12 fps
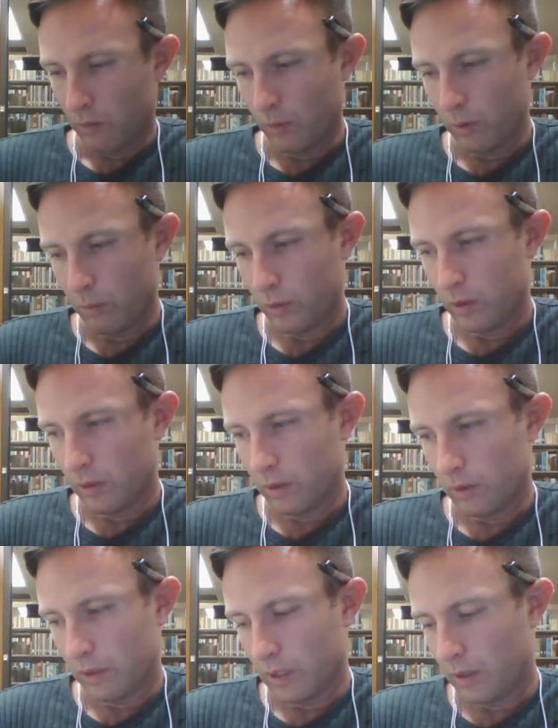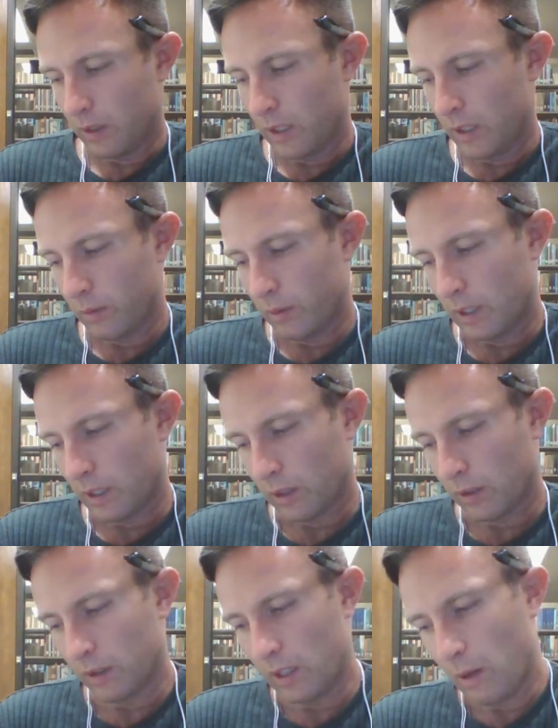One more down here, we got
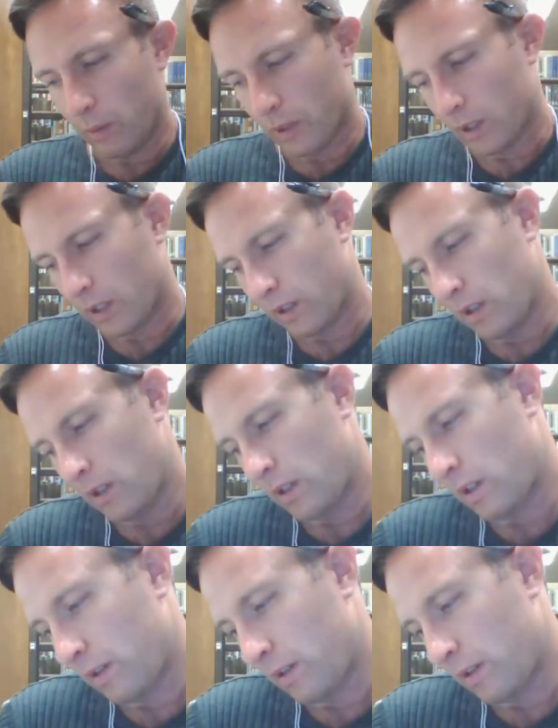the networker